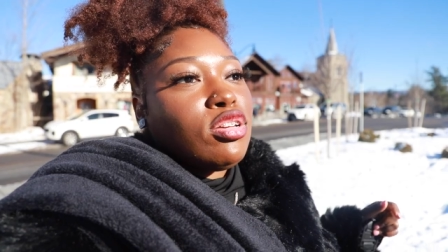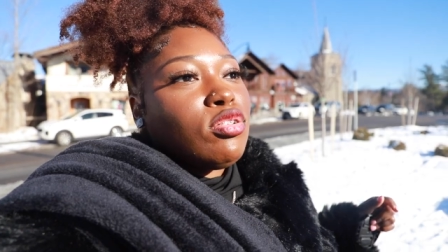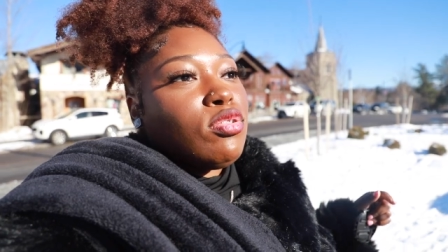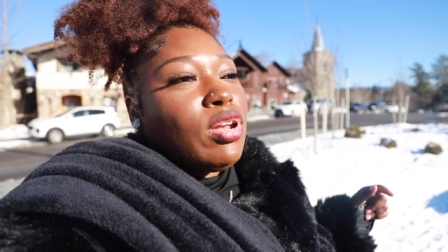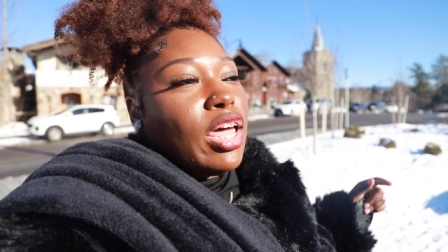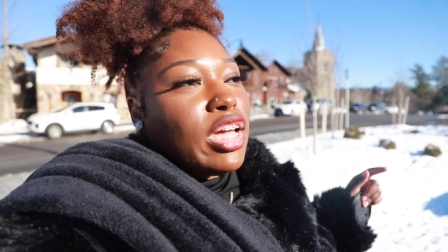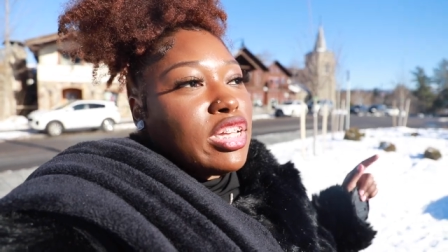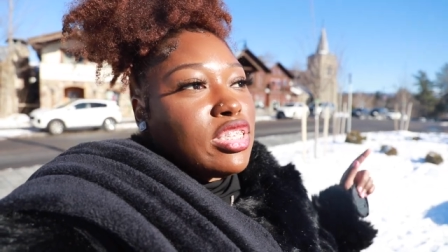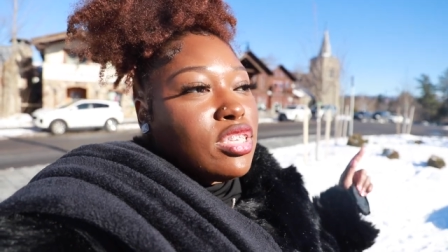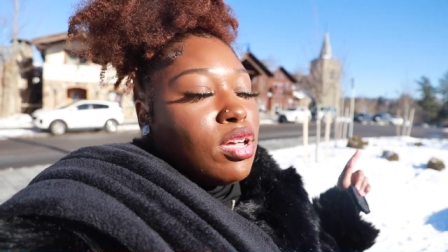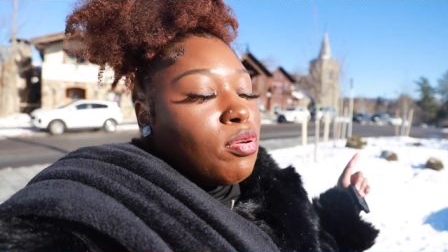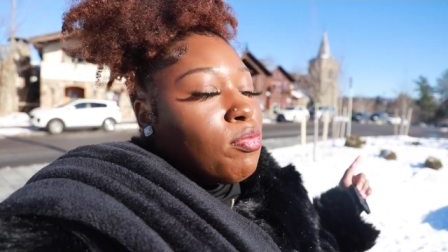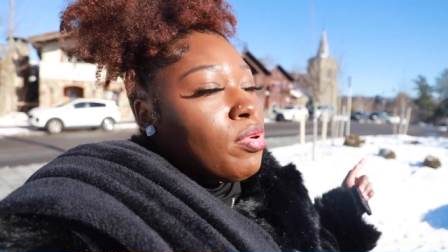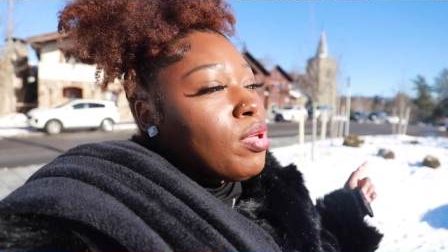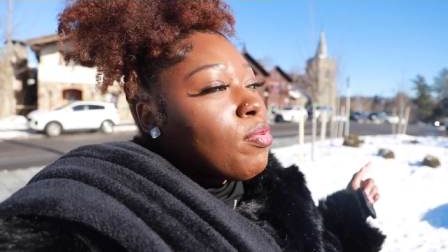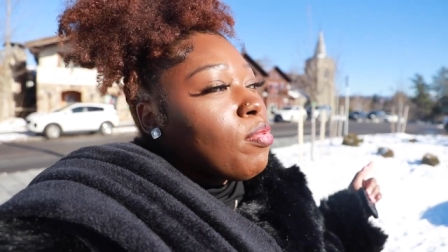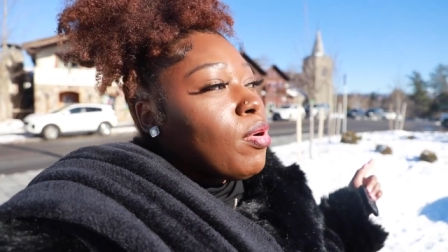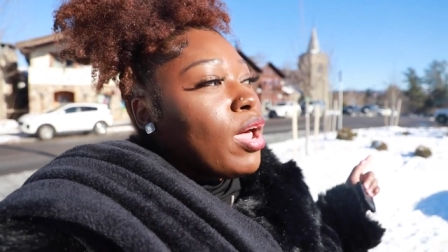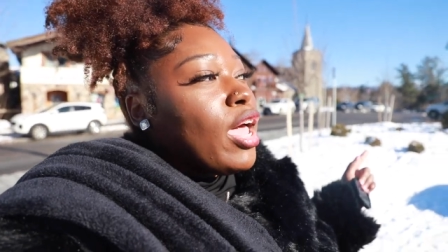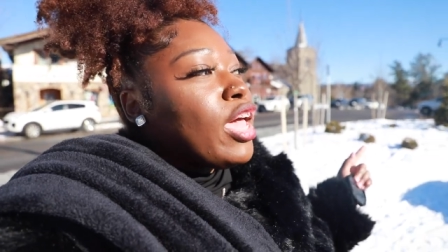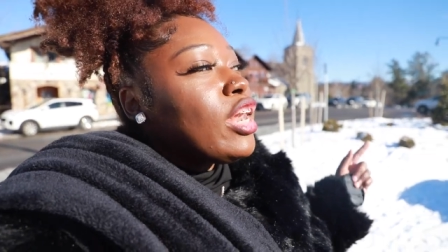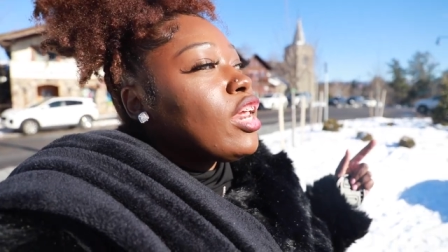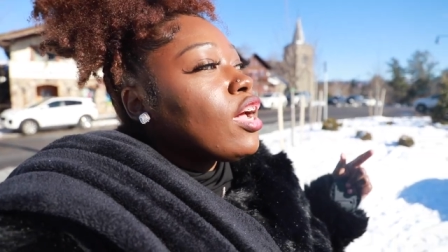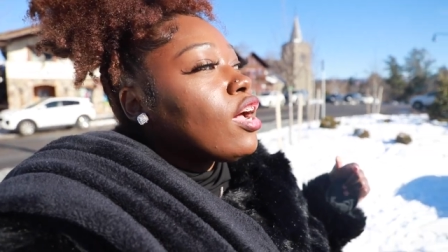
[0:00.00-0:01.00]
so like some
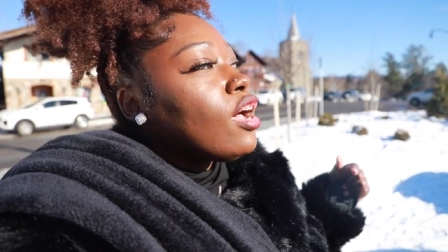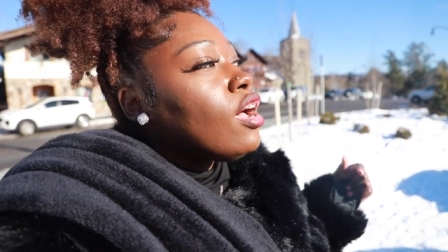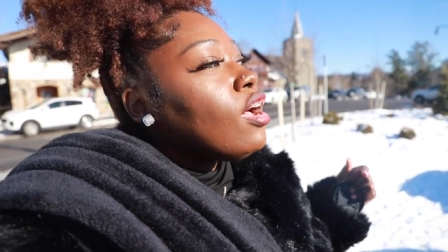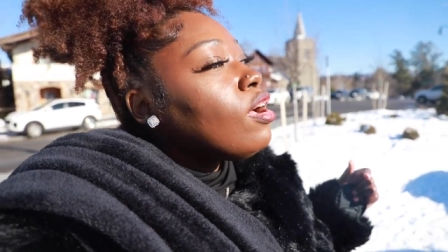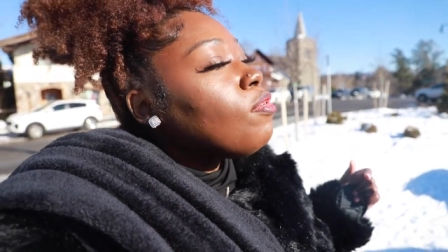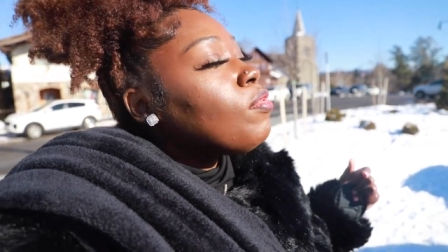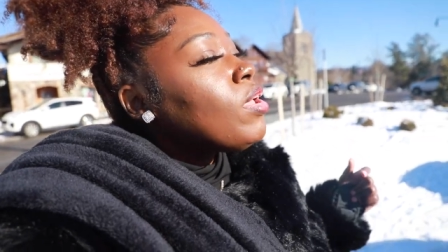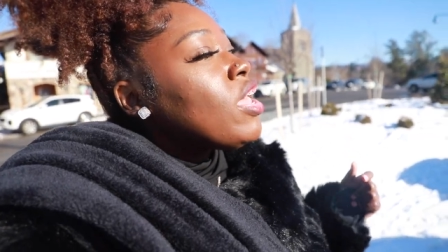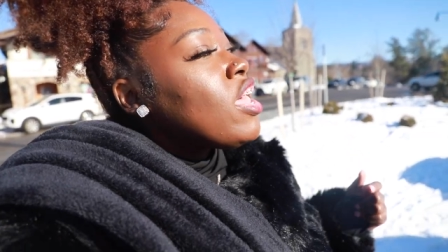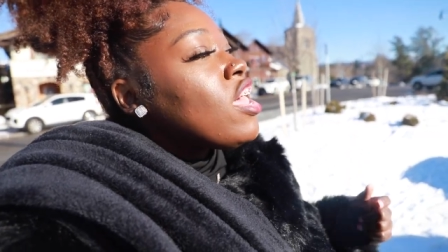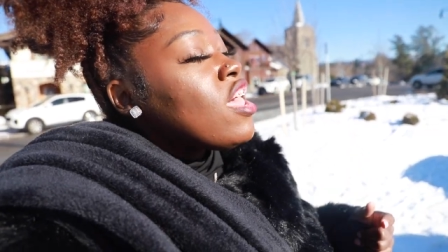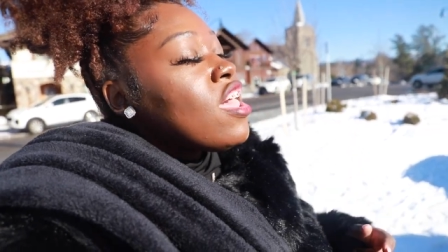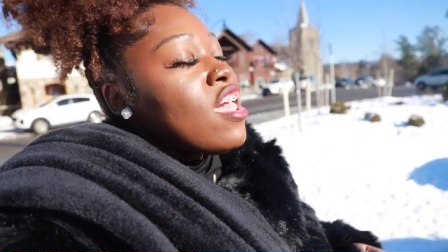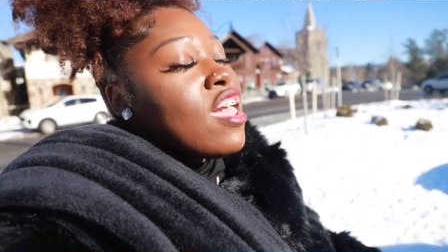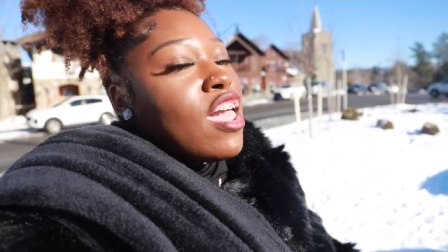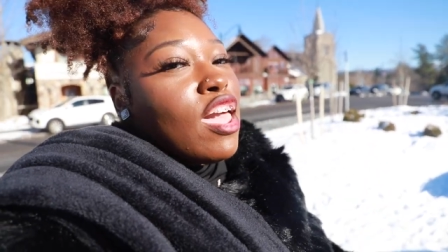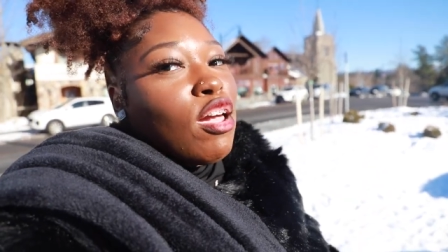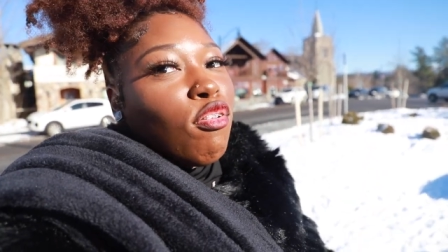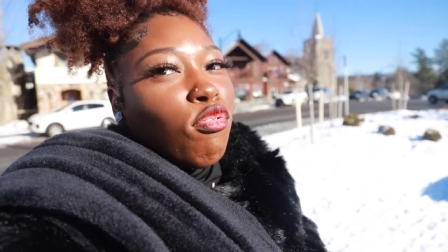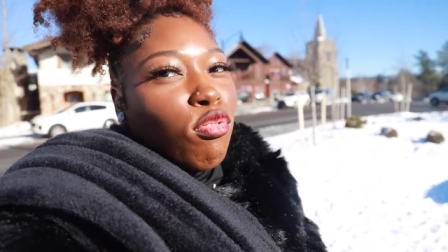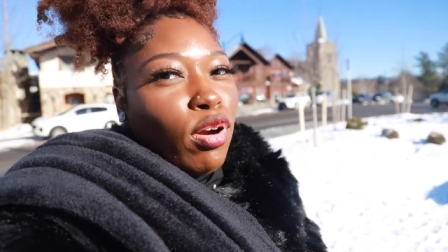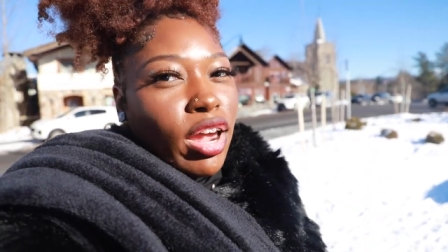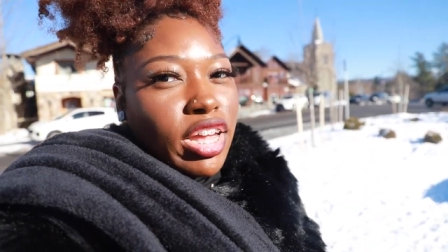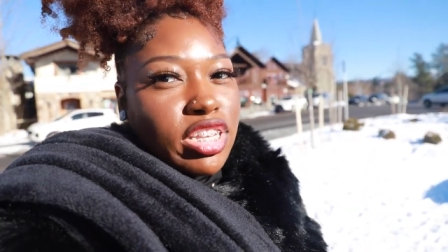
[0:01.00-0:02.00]
people had to come
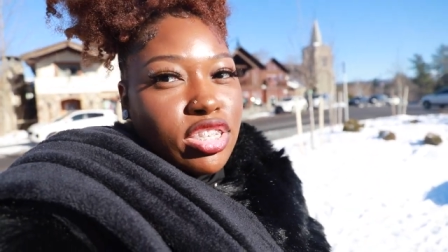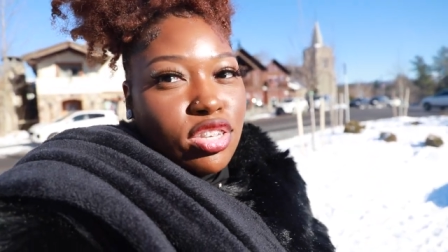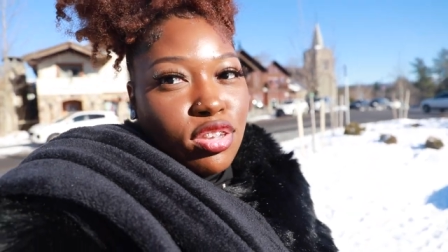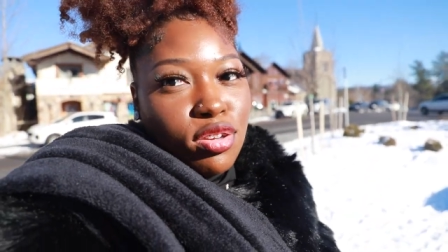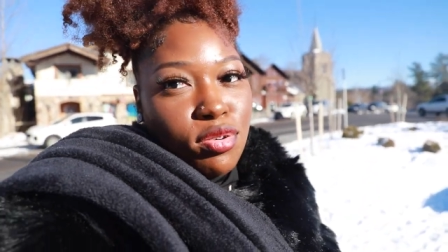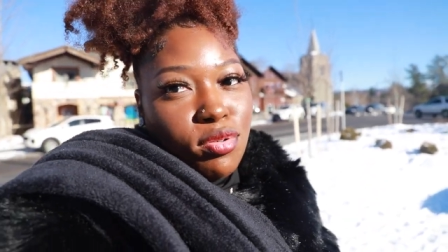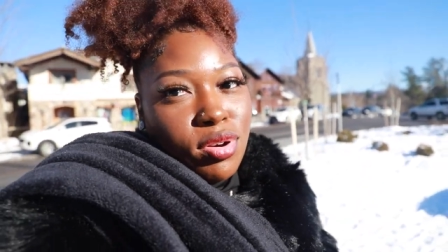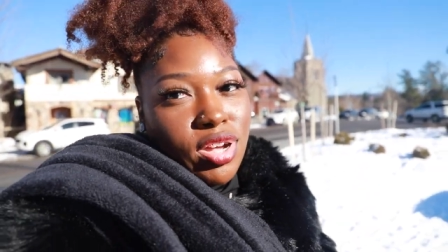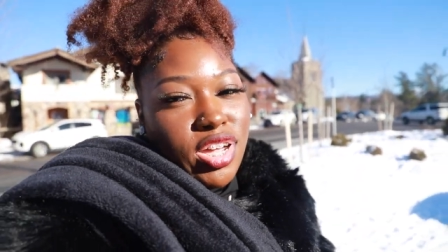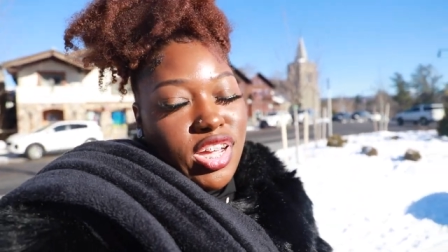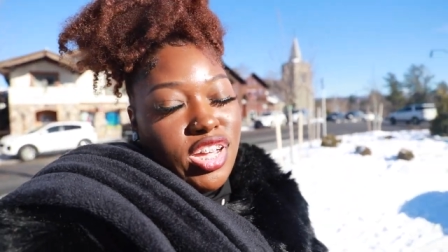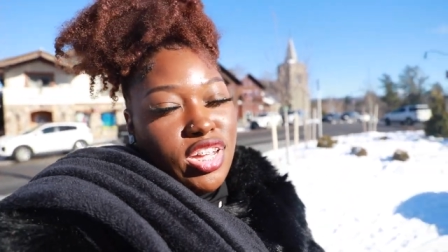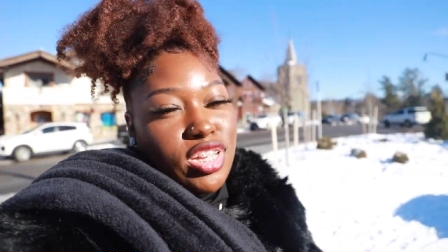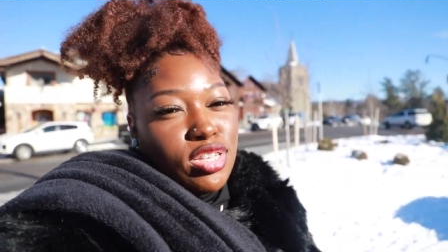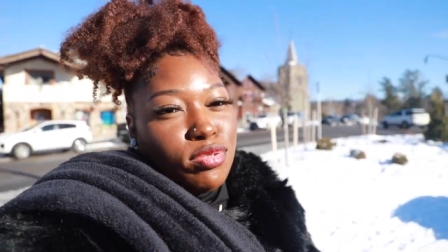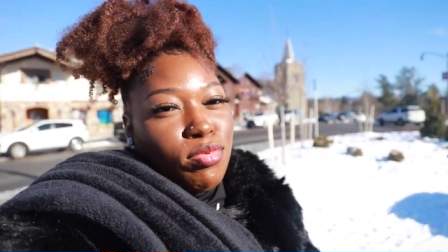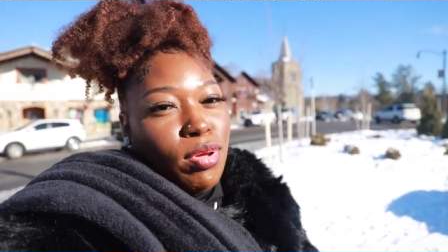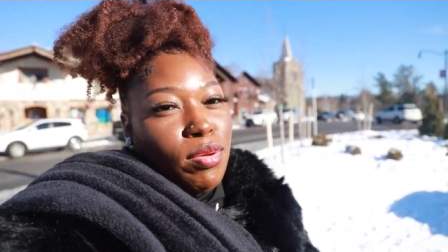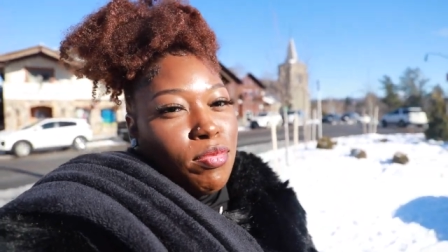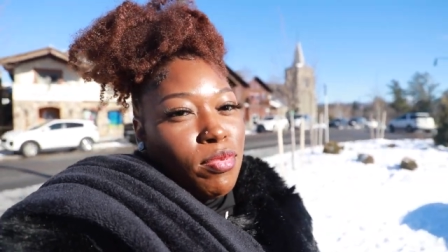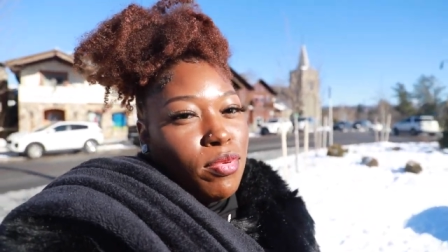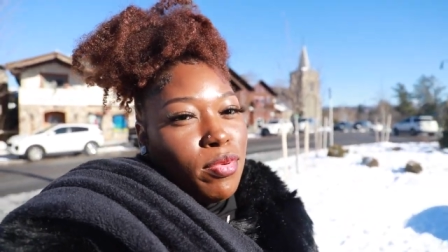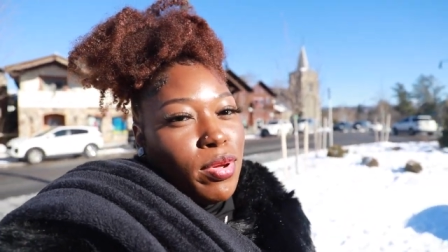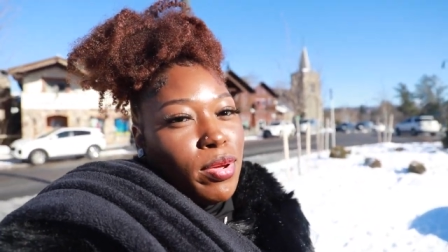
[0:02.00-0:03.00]
and rescue us,
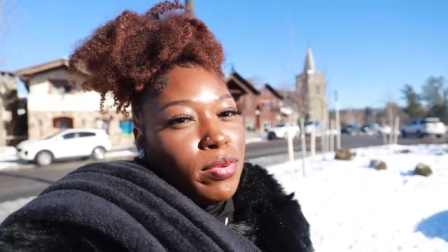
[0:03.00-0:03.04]
baby.